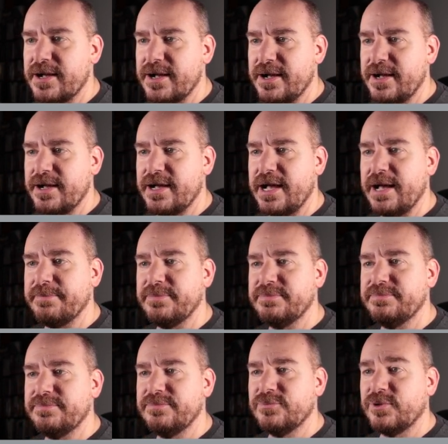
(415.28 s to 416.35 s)
Uh,
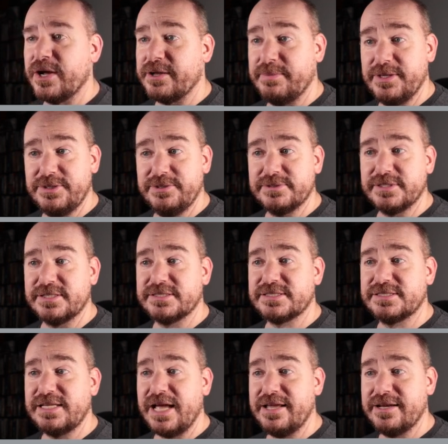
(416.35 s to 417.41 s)
I'm recommend using a
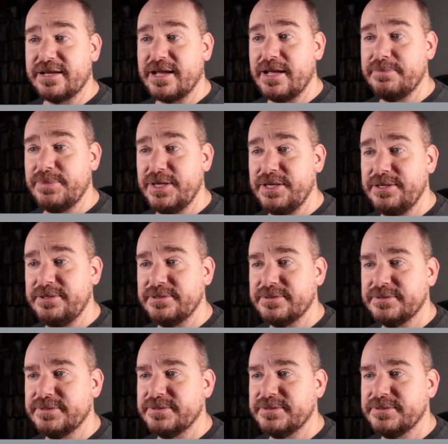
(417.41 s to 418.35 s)
static IP